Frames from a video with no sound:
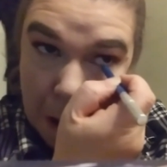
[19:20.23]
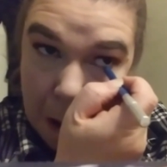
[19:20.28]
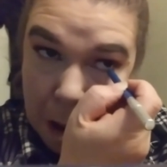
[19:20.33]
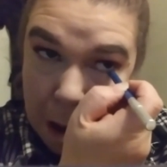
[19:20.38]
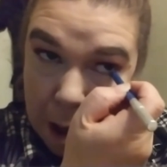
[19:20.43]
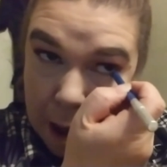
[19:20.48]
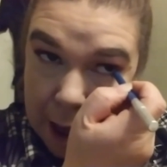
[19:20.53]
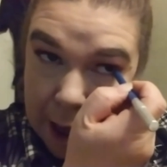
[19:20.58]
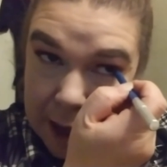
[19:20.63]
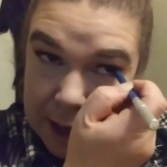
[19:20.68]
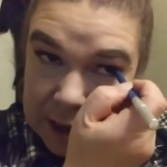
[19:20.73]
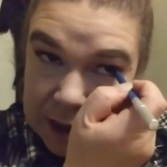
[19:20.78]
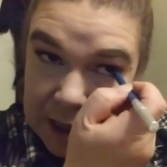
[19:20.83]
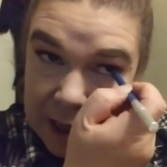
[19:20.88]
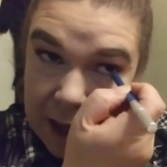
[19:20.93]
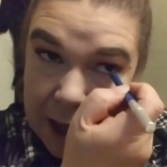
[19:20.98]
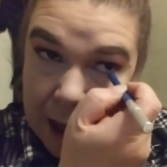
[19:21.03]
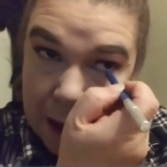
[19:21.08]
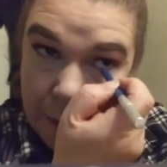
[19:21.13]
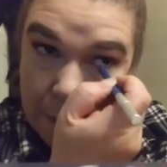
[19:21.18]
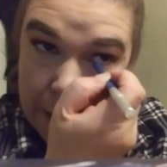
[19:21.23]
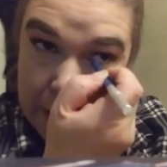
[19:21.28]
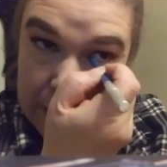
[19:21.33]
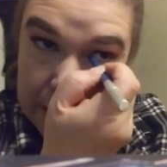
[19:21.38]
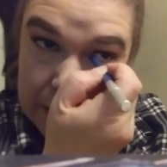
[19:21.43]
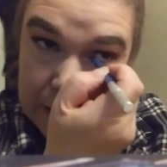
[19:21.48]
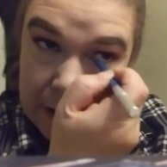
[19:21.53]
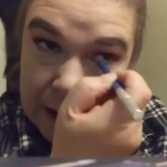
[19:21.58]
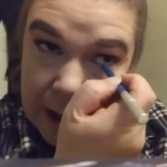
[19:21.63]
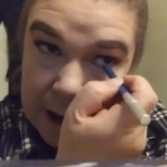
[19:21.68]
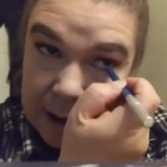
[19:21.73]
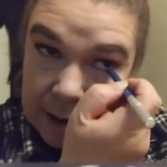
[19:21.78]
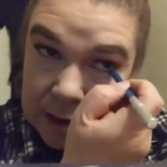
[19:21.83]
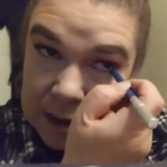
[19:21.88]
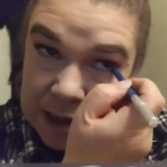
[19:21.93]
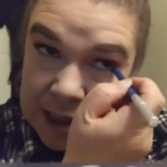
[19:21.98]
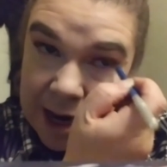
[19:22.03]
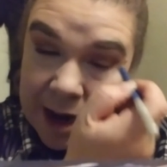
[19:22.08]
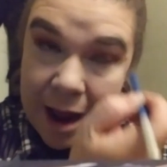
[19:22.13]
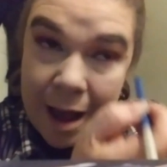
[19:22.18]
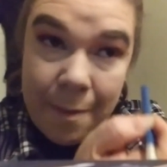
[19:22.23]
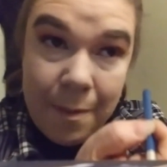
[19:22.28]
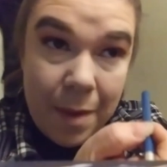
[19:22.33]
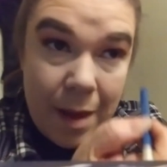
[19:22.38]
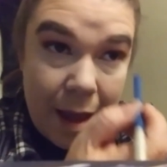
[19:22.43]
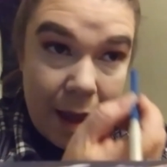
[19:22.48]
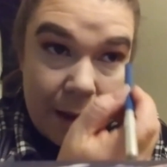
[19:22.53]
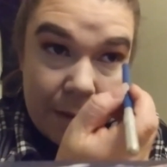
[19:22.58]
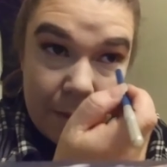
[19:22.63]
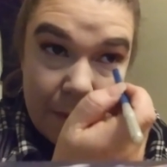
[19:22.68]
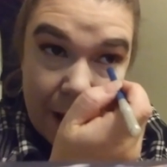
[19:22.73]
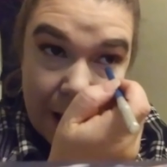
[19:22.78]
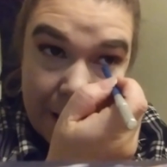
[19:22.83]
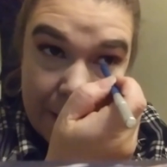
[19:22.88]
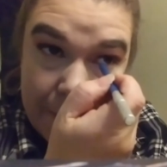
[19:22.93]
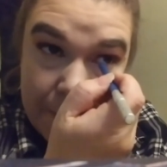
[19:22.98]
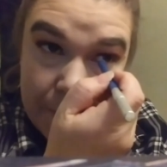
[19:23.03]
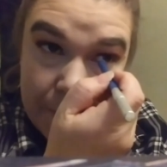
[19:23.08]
I actually can't wait to get set up in my,